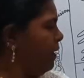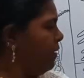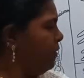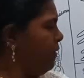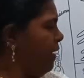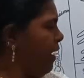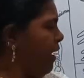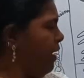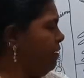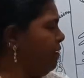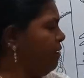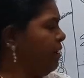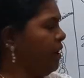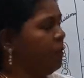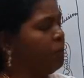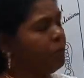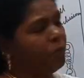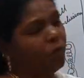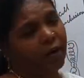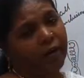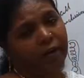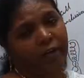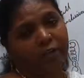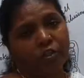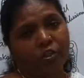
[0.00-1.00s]
Then
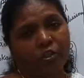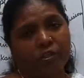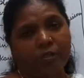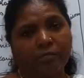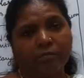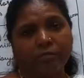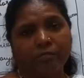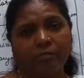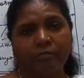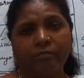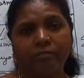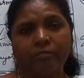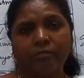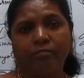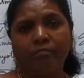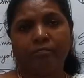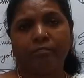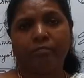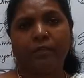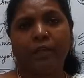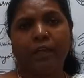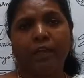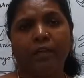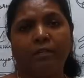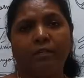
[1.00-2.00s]
reproduction.
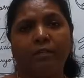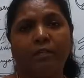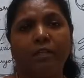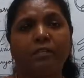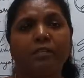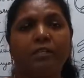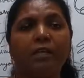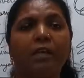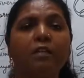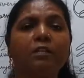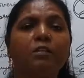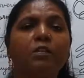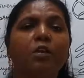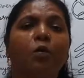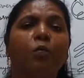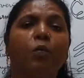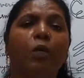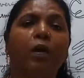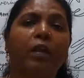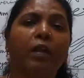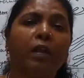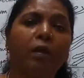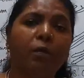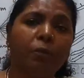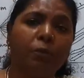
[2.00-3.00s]
The cells are
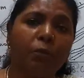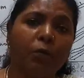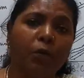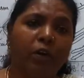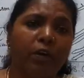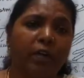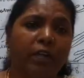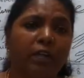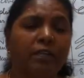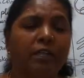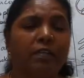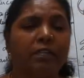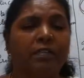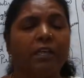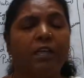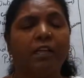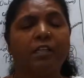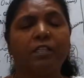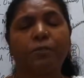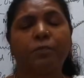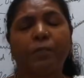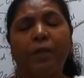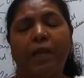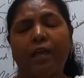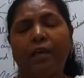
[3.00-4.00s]
very important. The
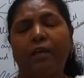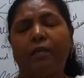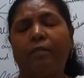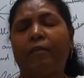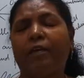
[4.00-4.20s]
cells play a